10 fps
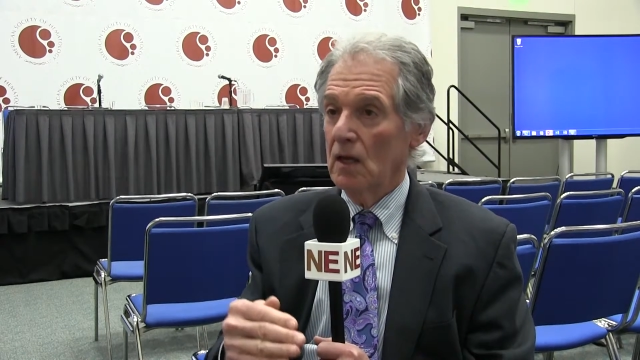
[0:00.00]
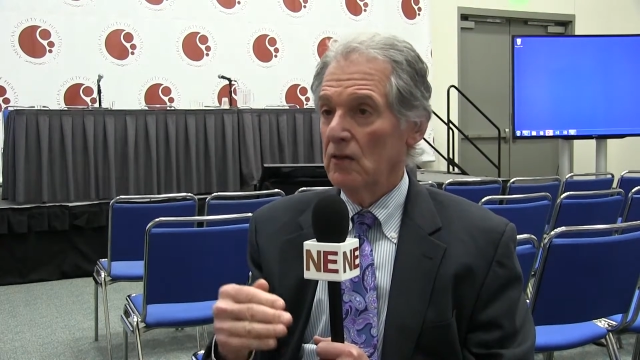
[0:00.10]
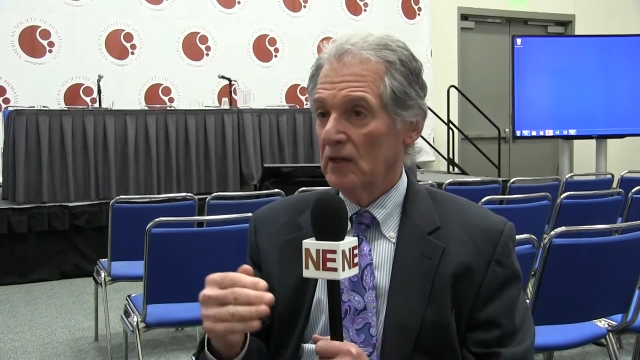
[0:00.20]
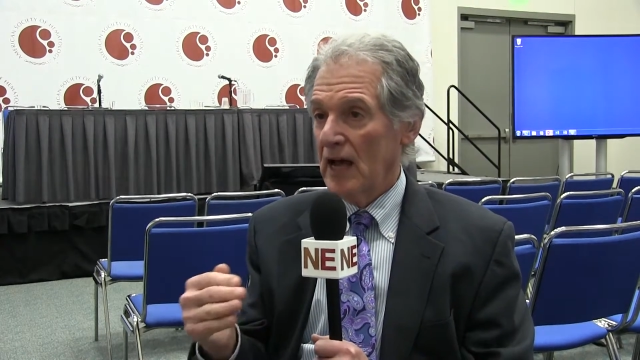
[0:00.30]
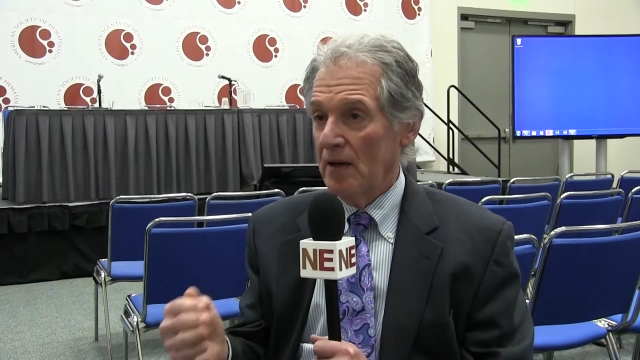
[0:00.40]

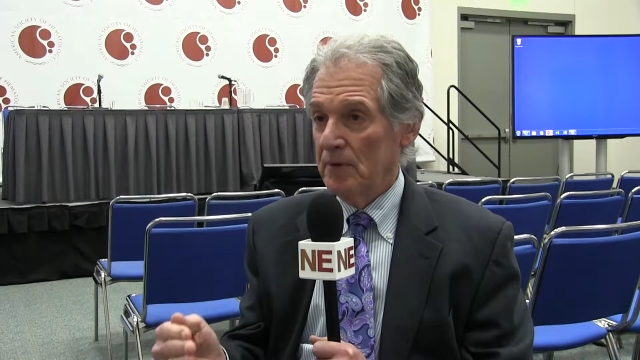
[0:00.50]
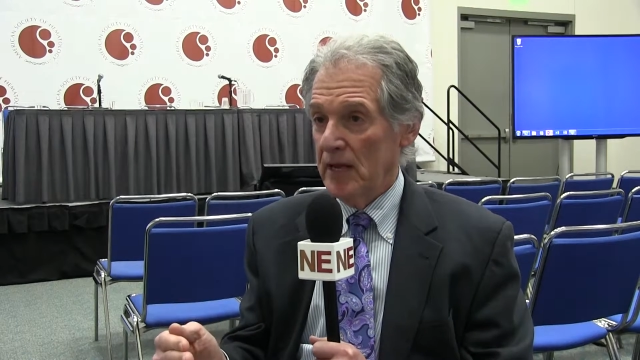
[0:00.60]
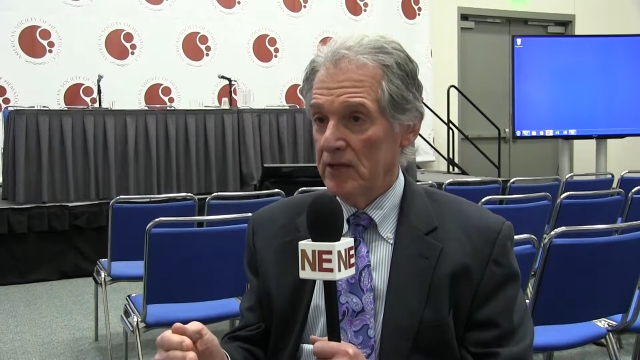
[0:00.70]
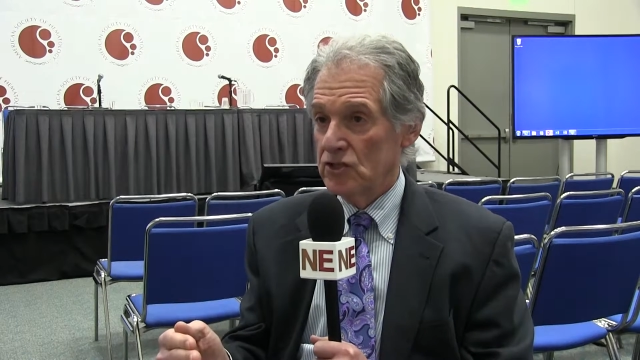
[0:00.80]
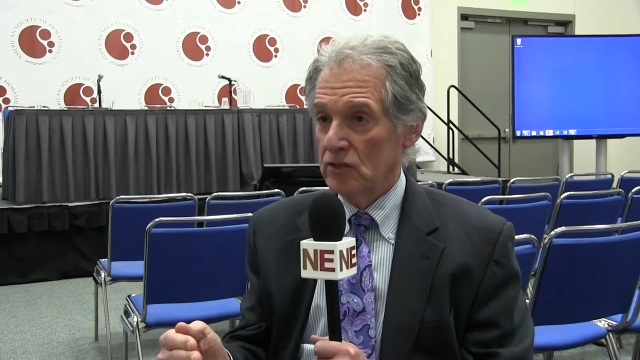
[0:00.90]
the
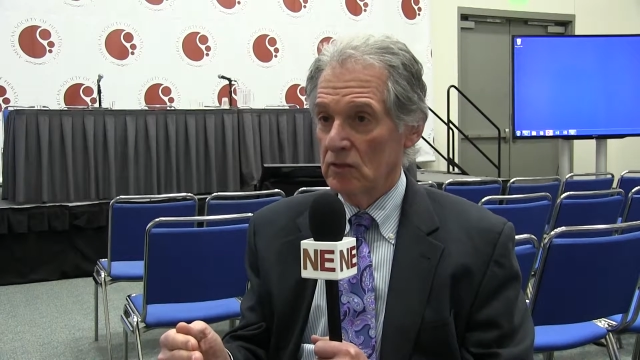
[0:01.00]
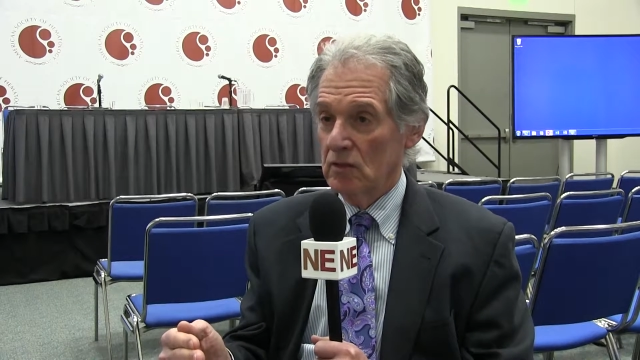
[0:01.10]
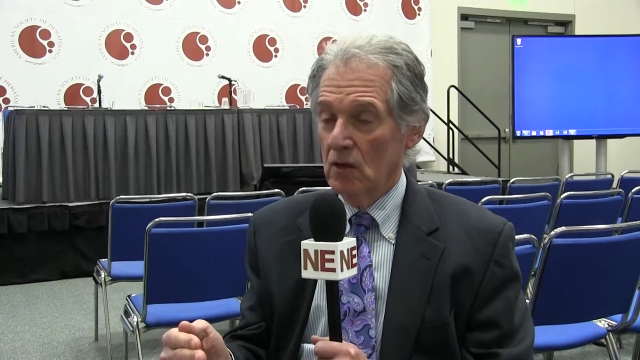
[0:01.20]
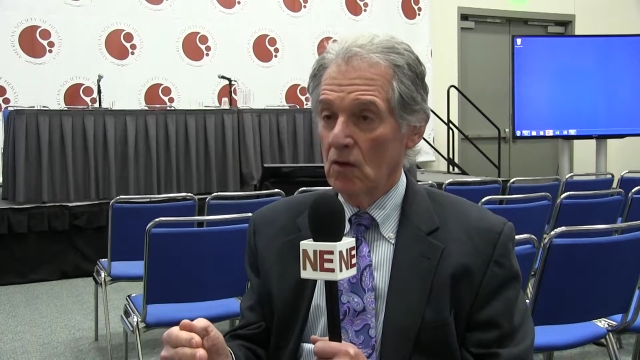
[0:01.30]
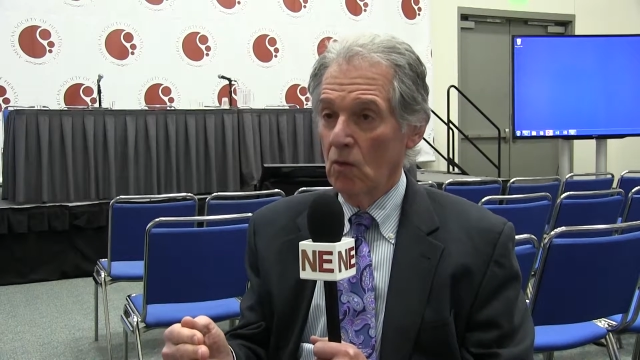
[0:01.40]

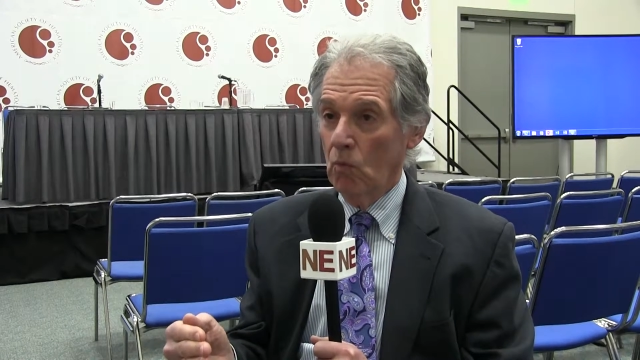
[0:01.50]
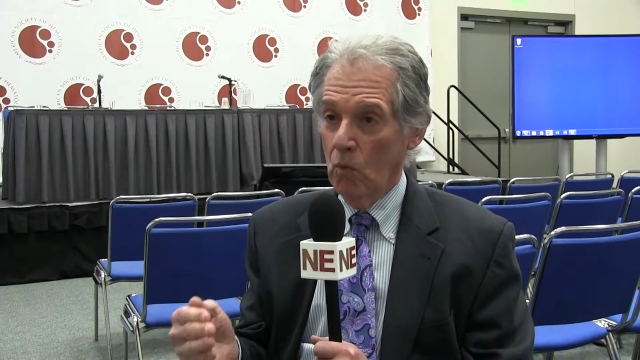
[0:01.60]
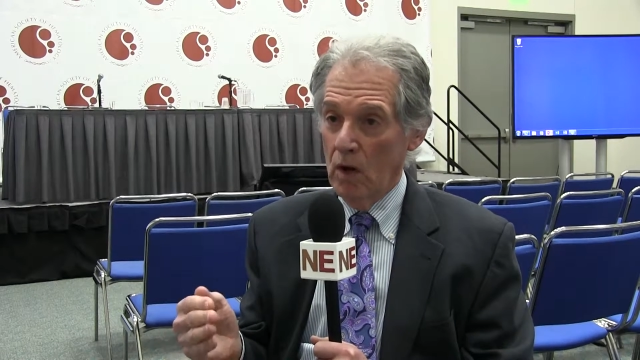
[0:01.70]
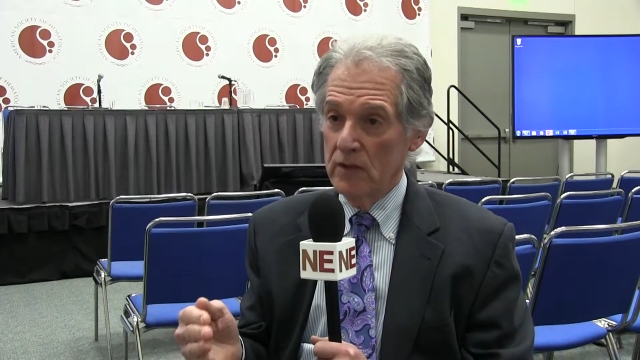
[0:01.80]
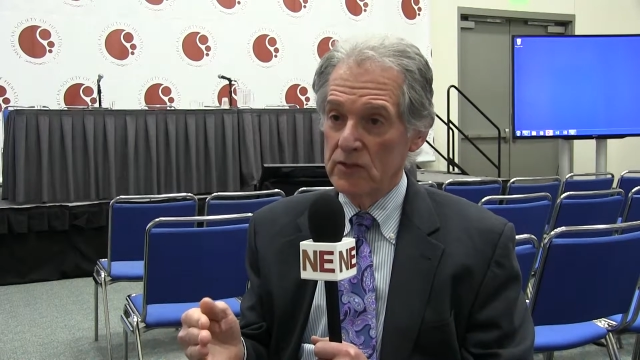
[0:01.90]
combination
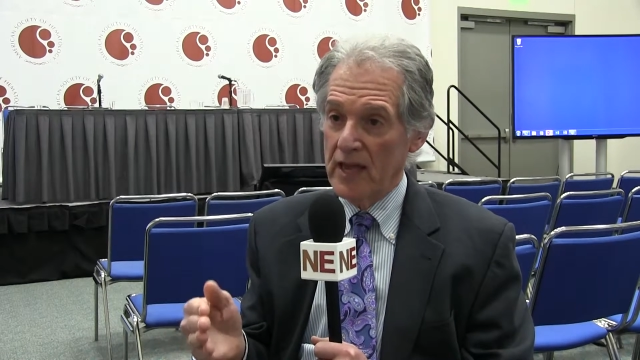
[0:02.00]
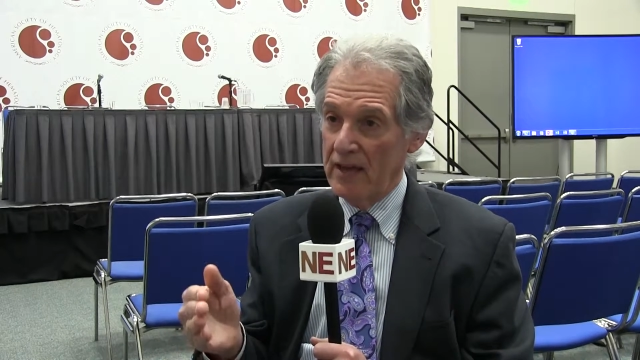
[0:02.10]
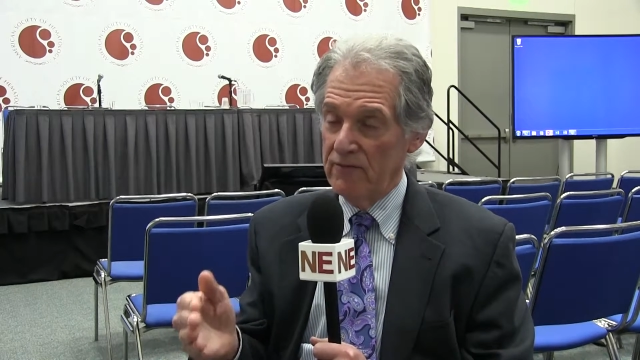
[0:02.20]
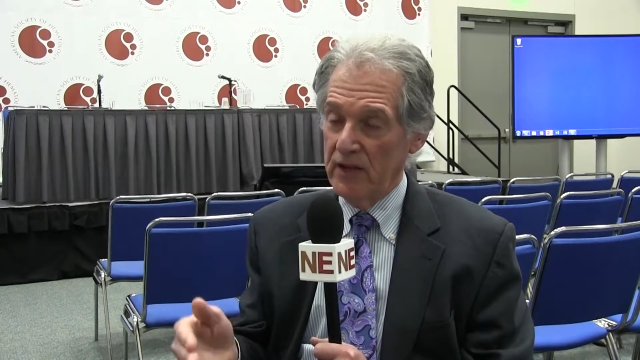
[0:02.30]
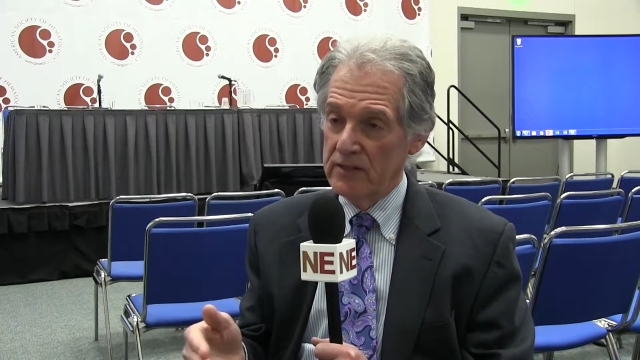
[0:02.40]
was
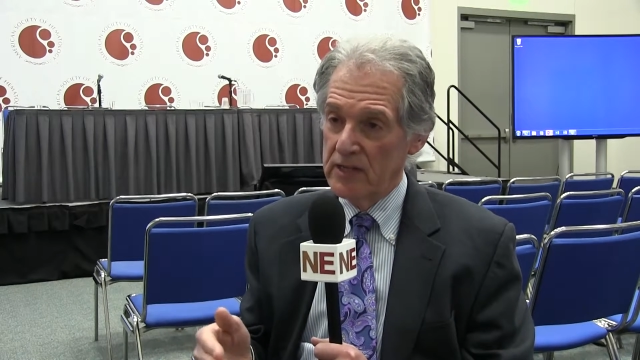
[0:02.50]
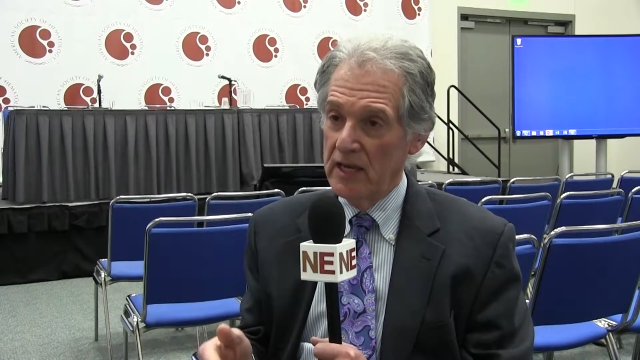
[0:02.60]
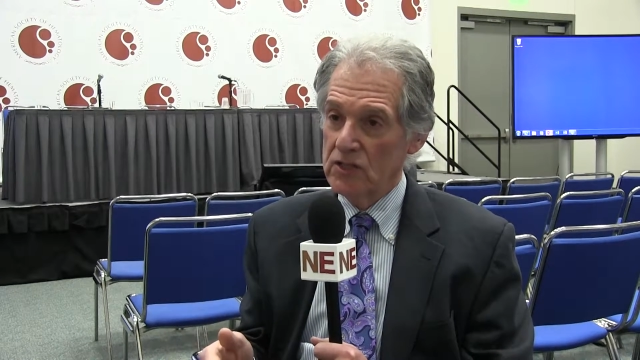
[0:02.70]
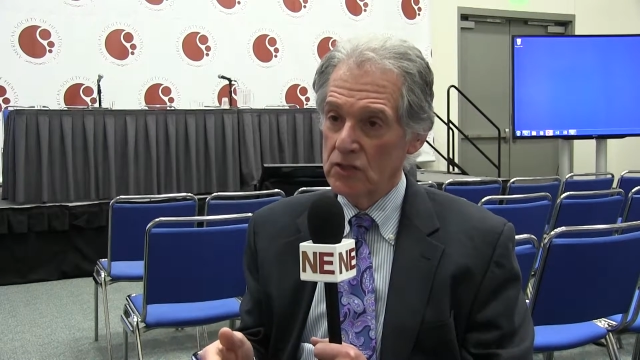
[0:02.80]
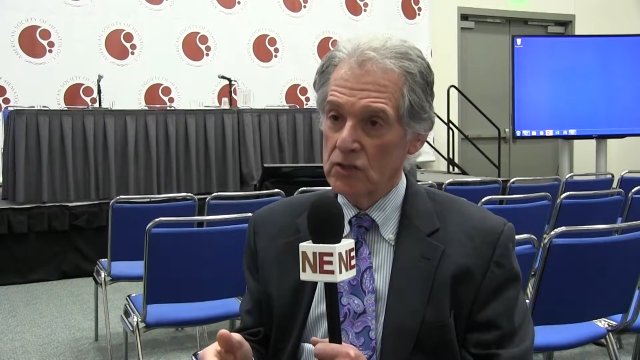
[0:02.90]

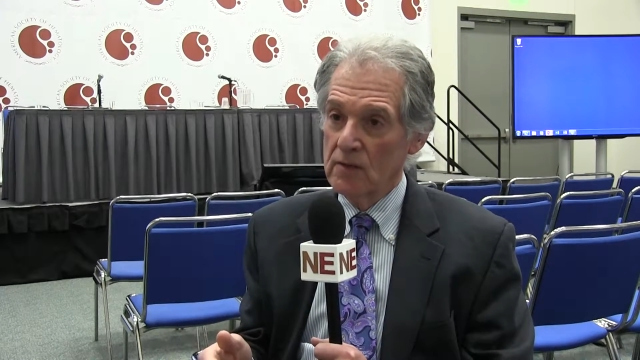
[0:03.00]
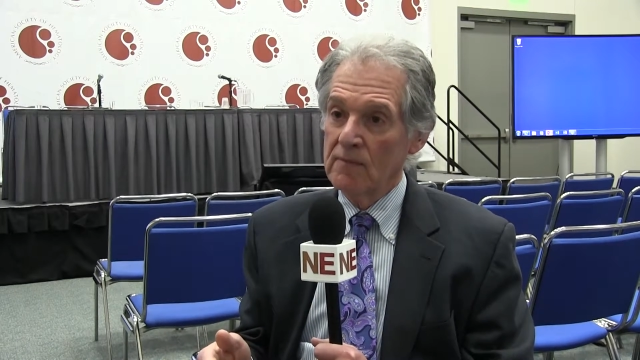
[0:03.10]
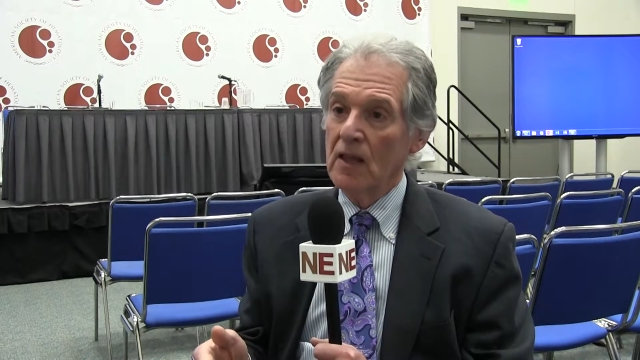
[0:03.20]
advantageous.